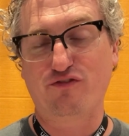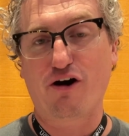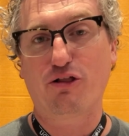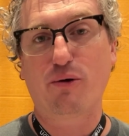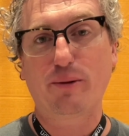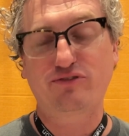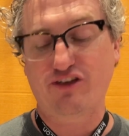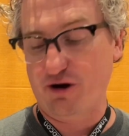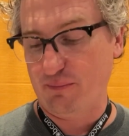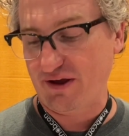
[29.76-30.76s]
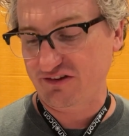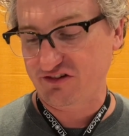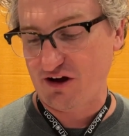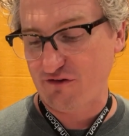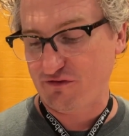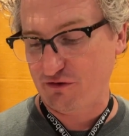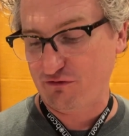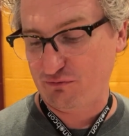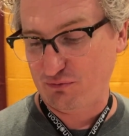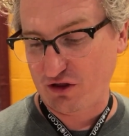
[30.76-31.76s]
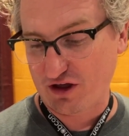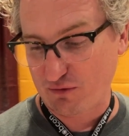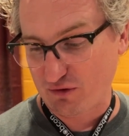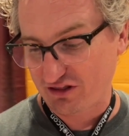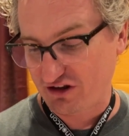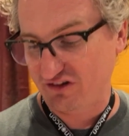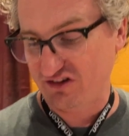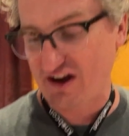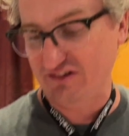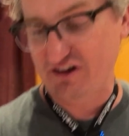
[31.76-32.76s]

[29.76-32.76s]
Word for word: follow-ups that are based off of the, what the designs